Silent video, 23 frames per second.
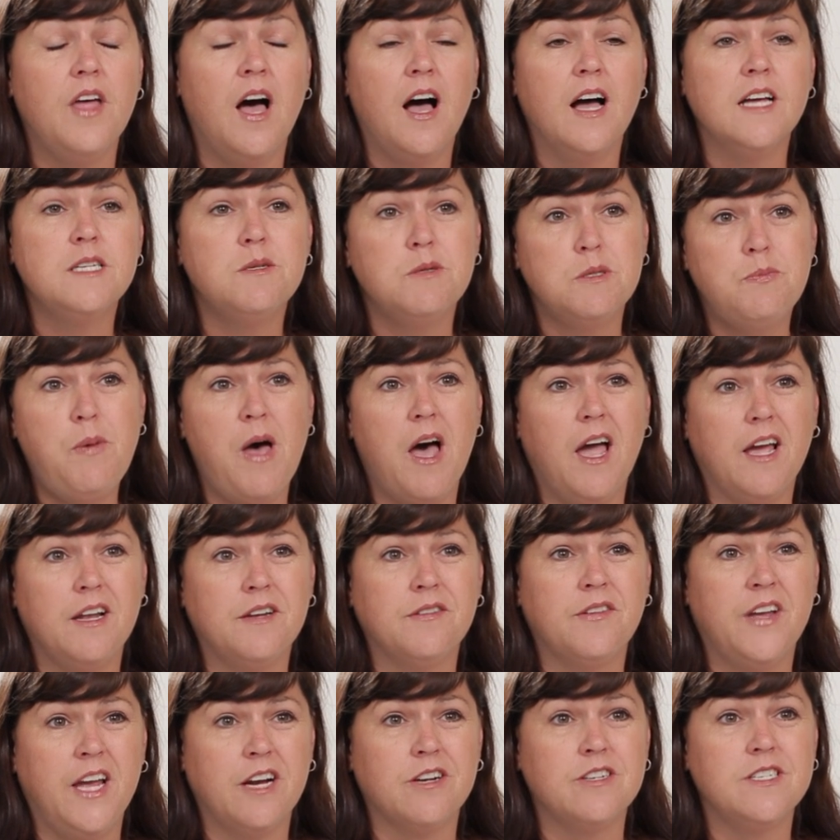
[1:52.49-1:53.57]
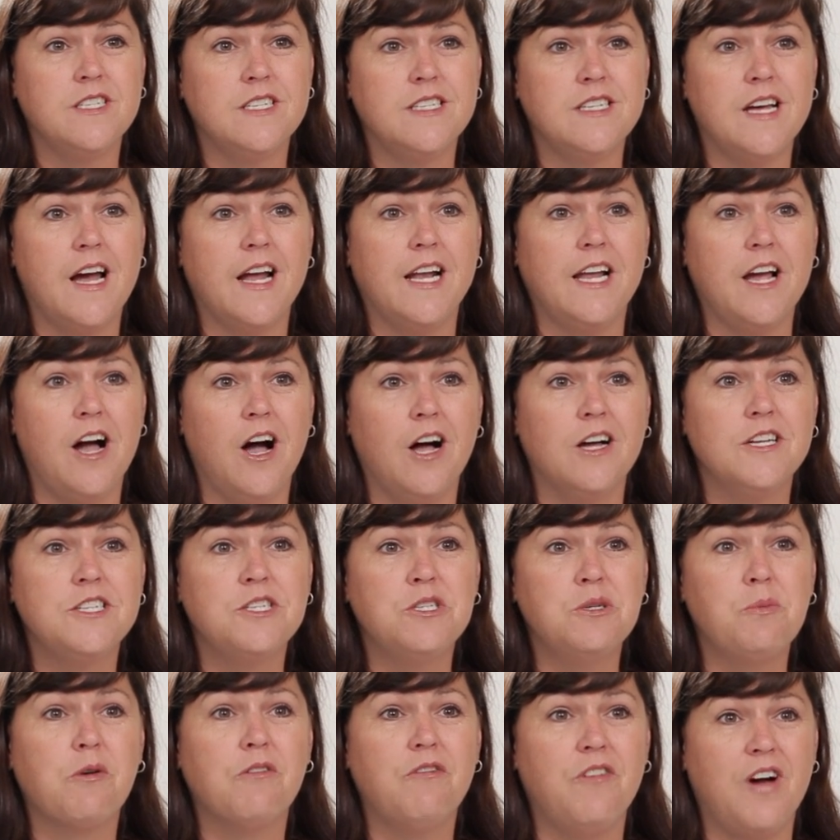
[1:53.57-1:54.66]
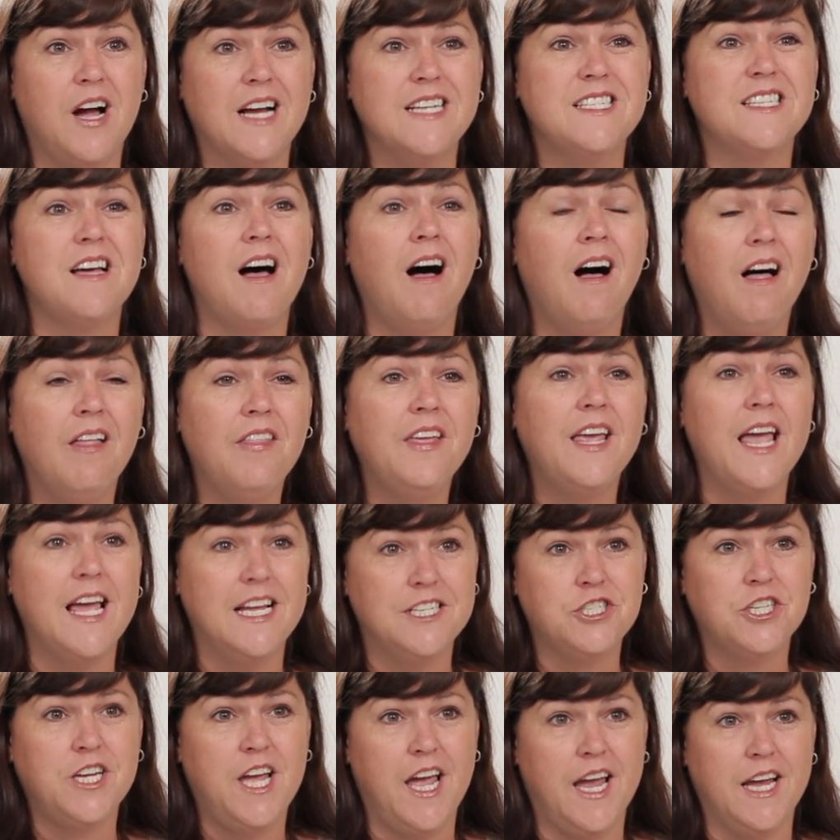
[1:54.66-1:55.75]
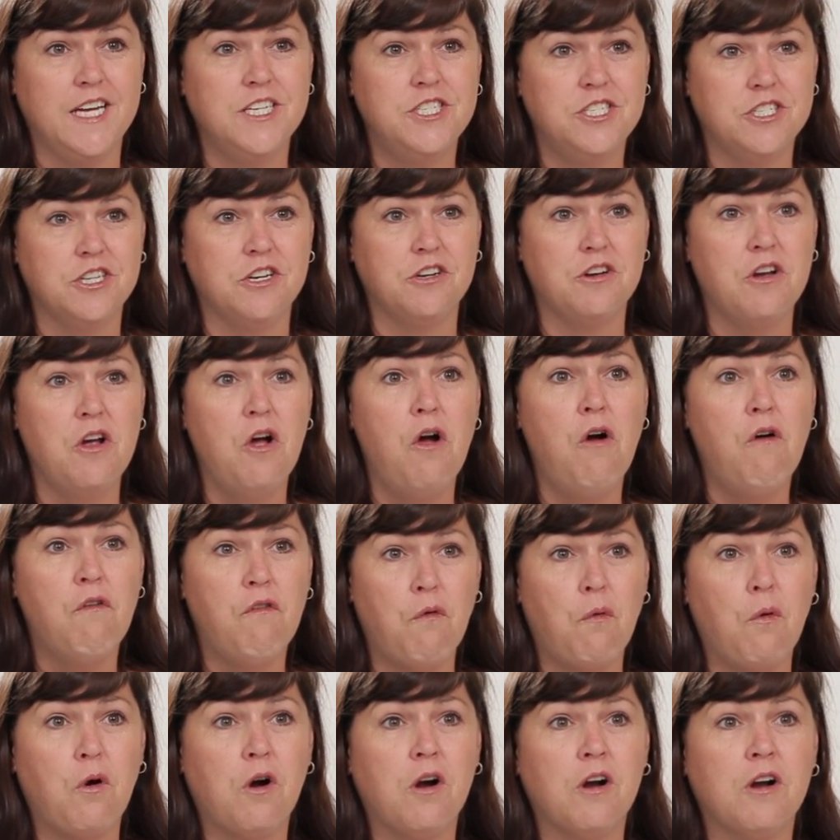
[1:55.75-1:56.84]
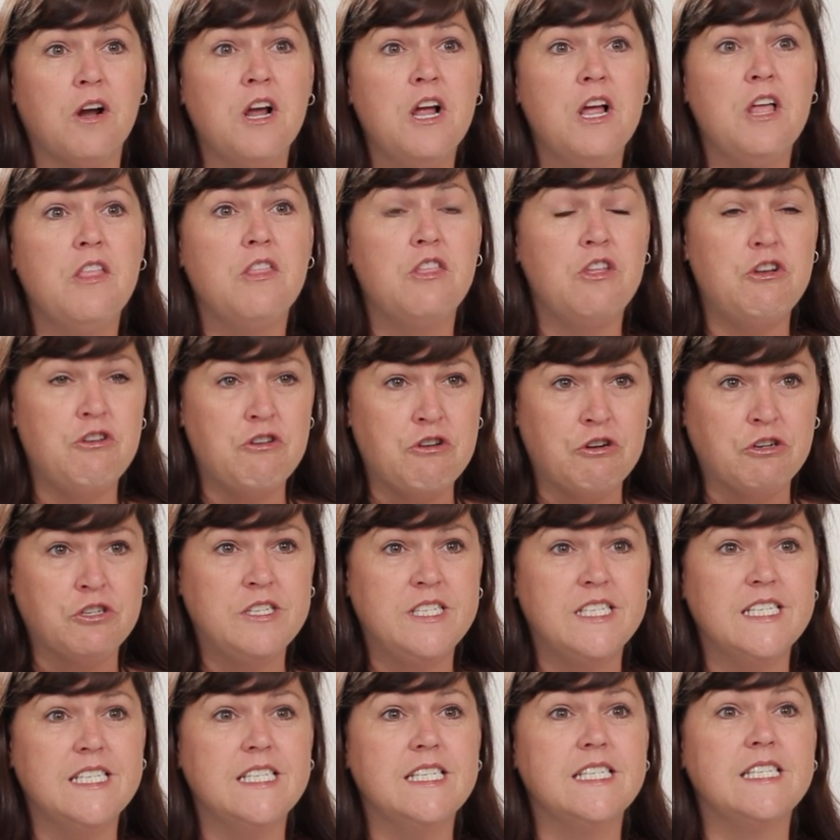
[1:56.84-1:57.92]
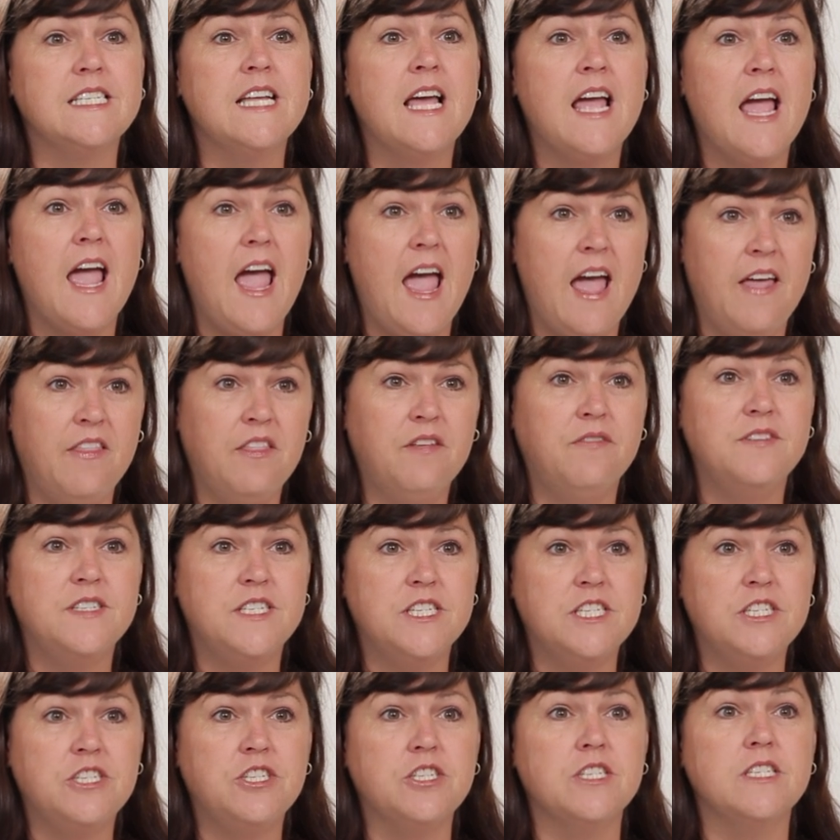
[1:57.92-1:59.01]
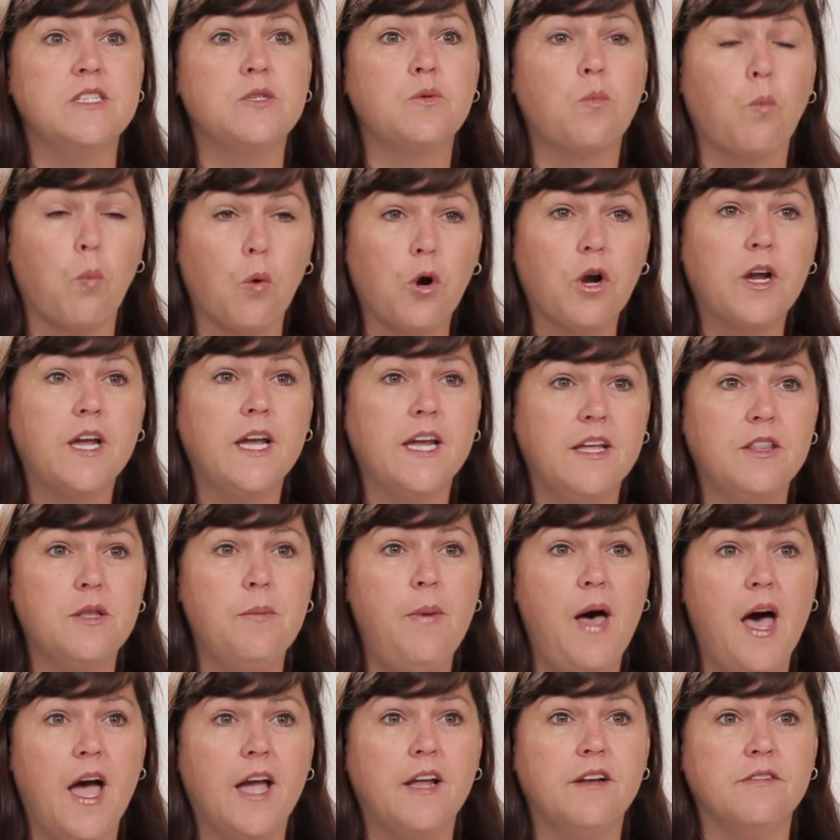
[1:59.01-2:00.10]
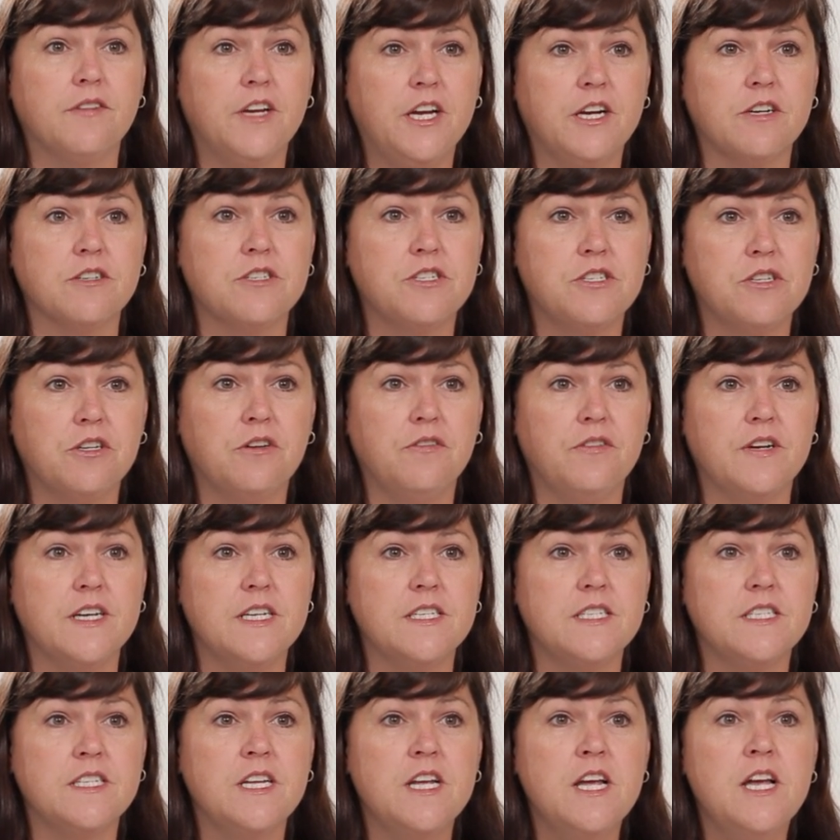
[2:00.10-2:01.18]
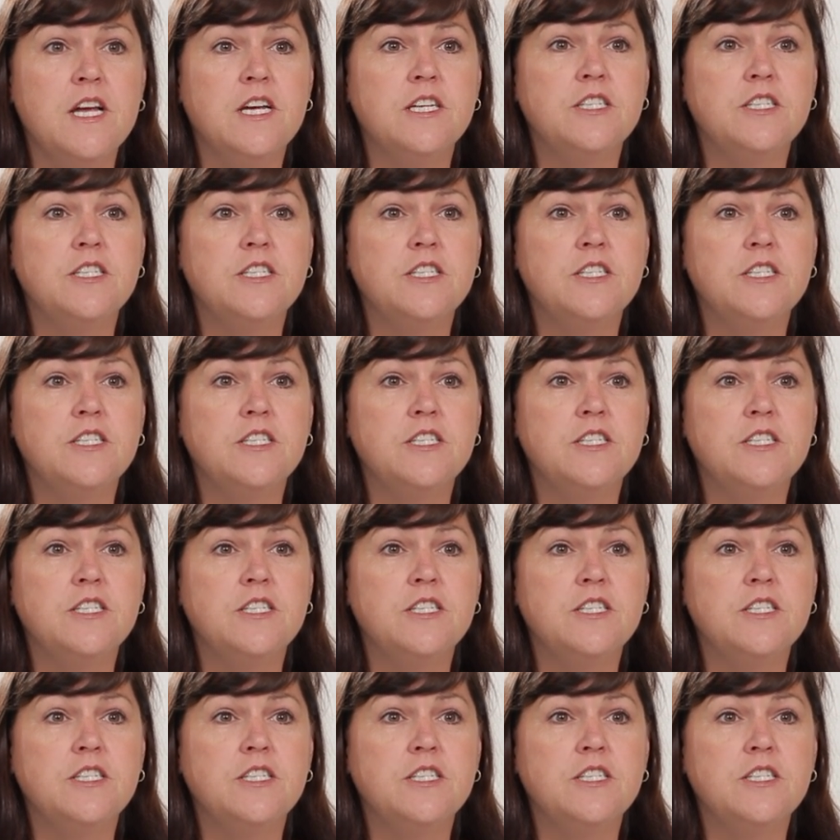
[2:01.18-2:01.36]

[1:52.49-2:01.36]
The Hospice Palliative Care Society also provides all the education for the nurses and the physicians working in the palliative care service.